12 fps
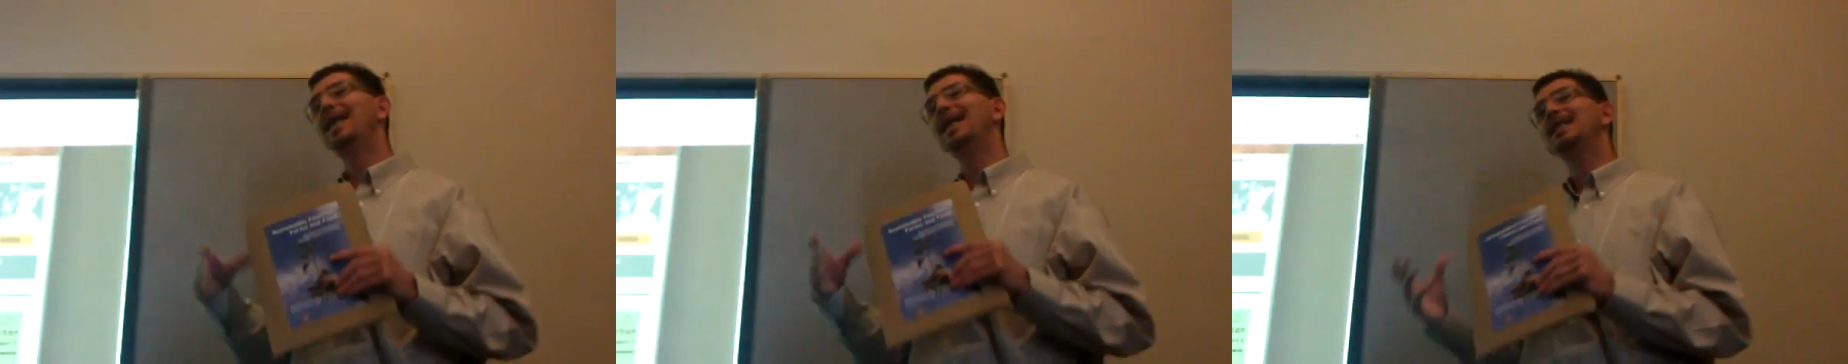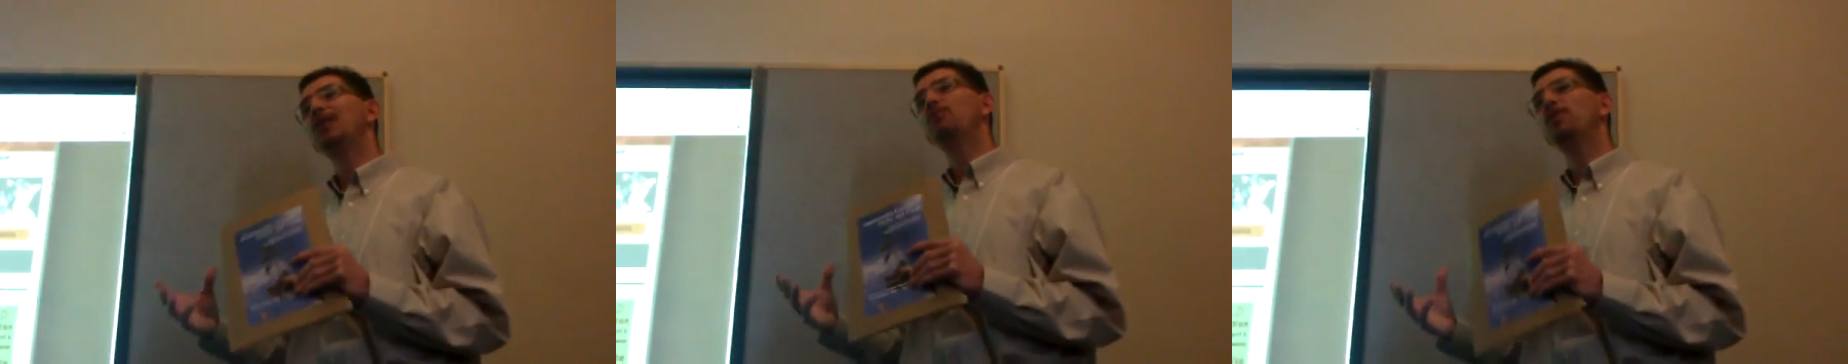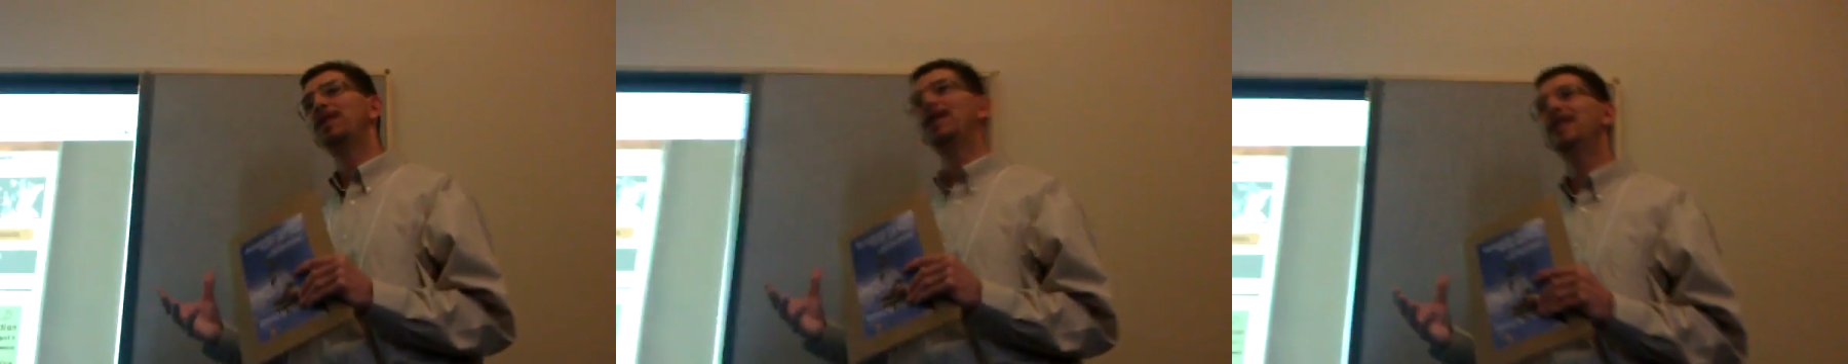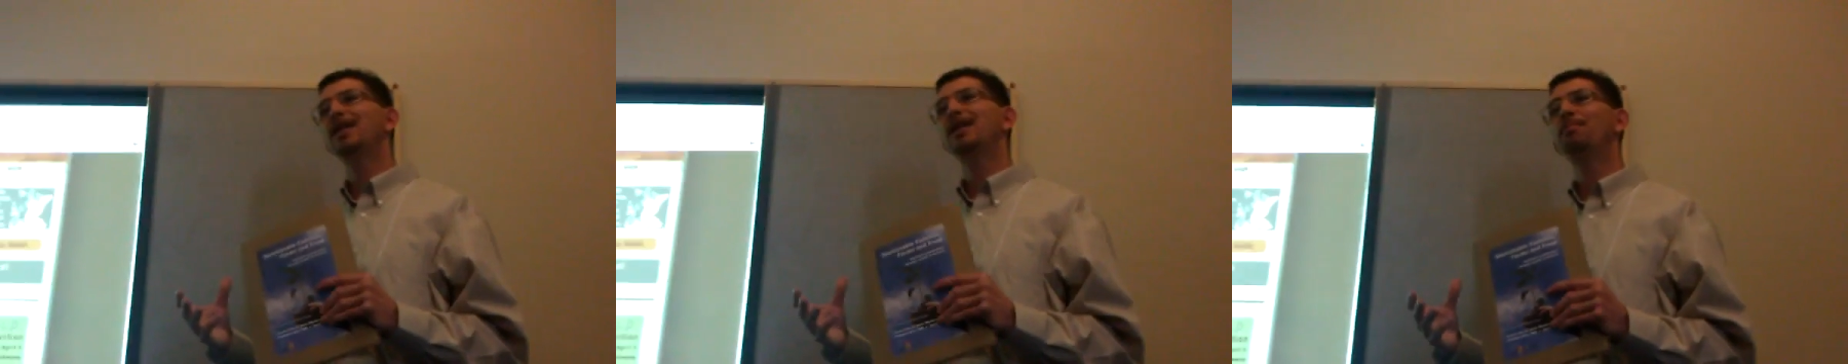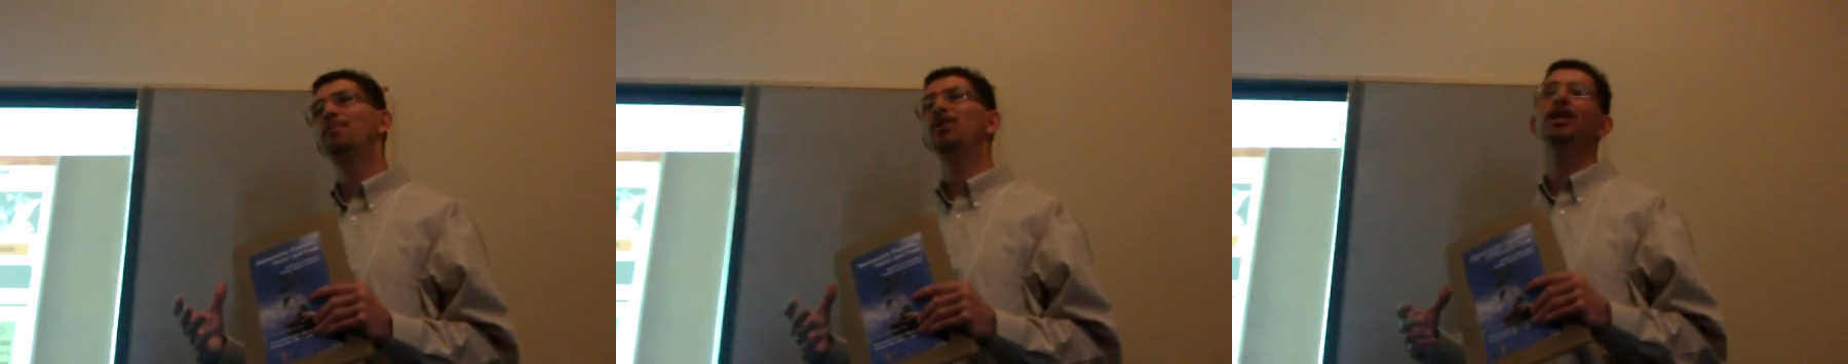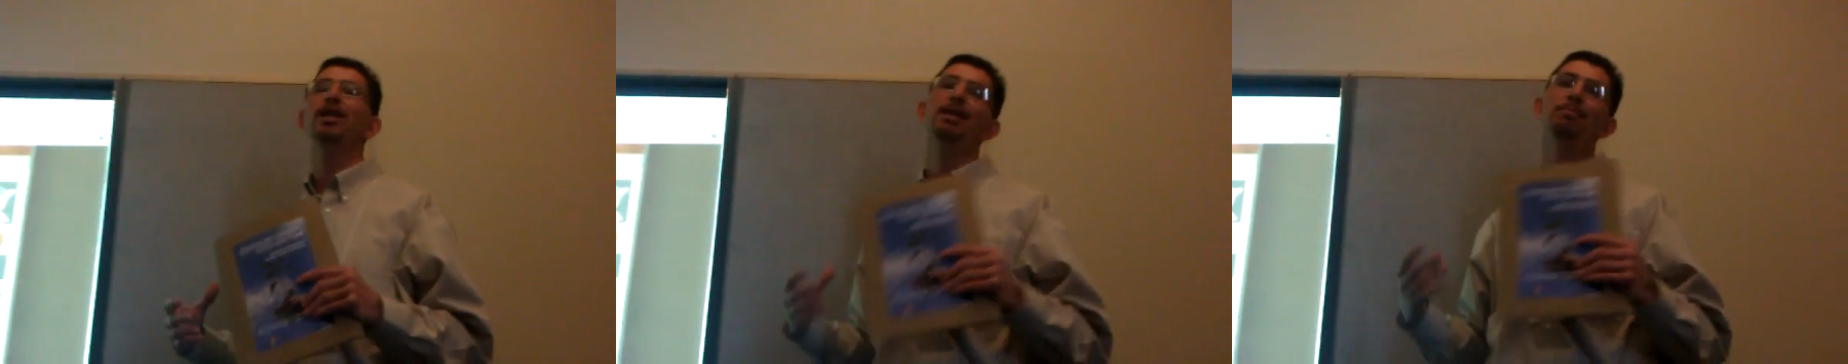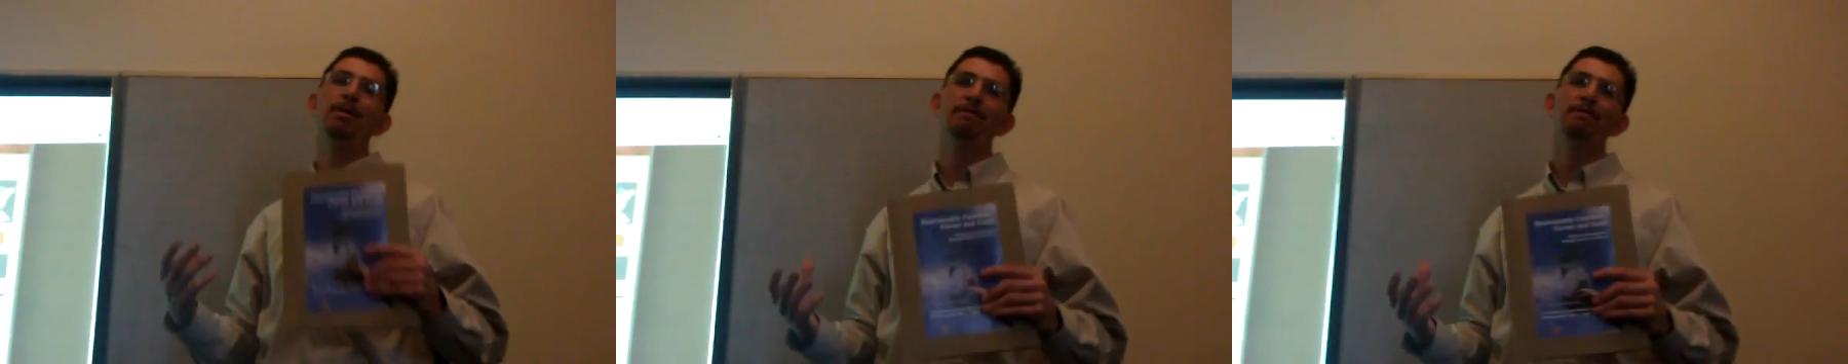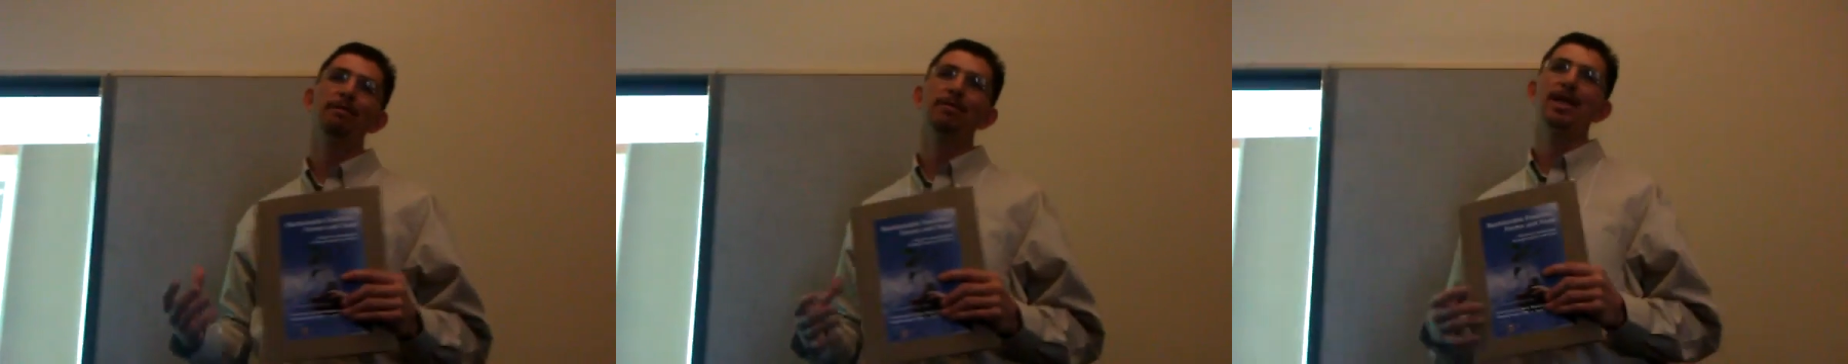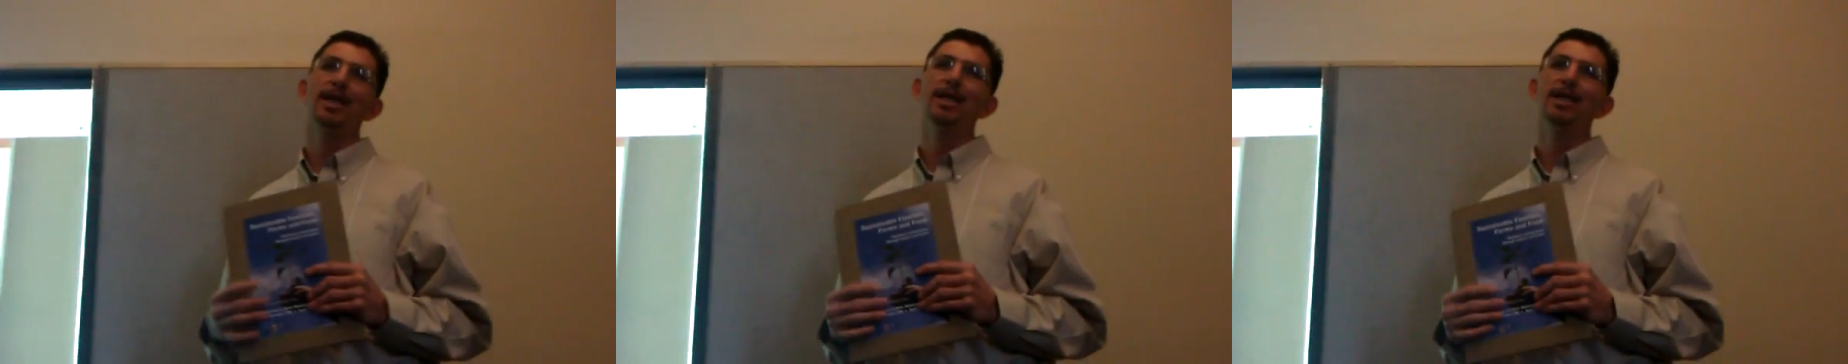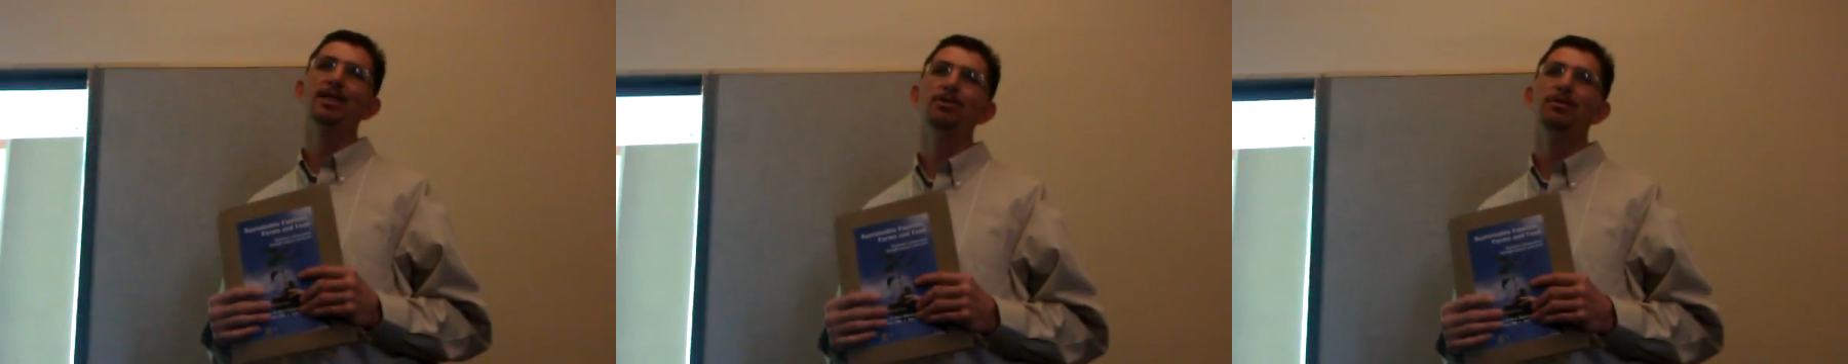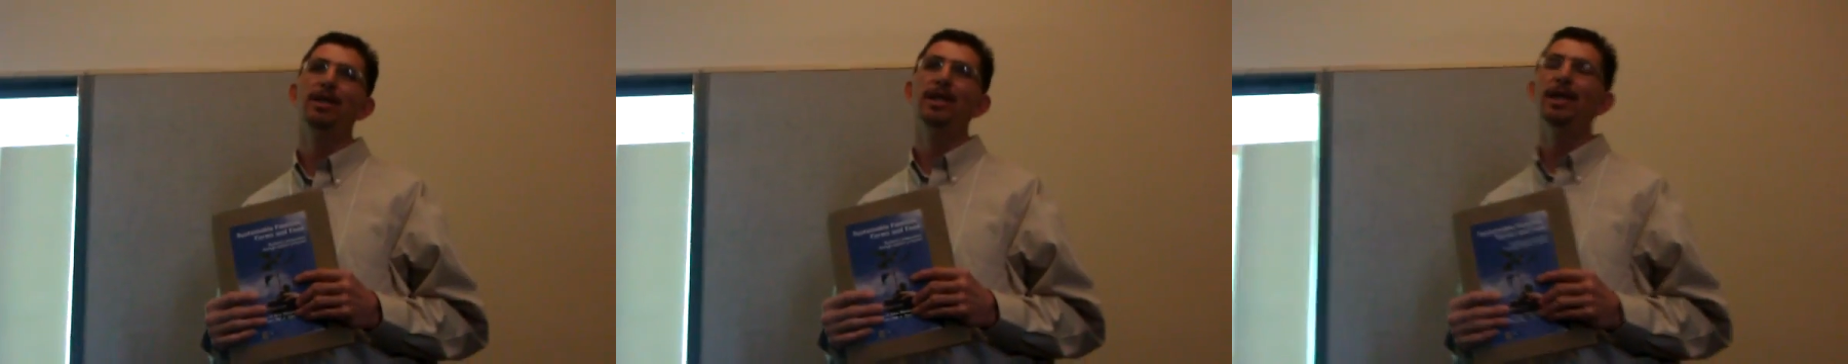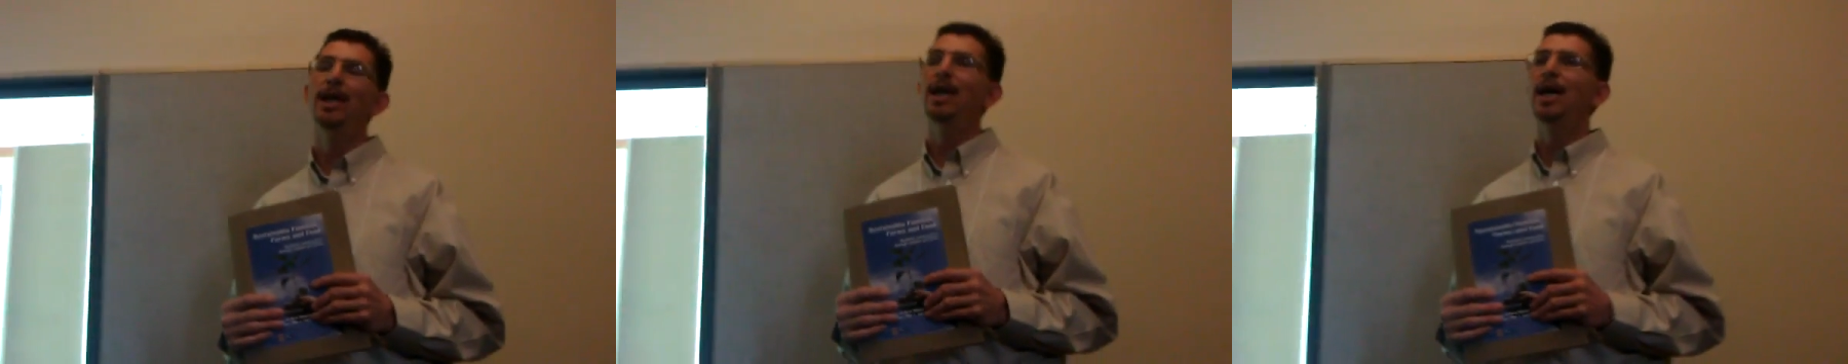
necessarily within the community, but from the industry,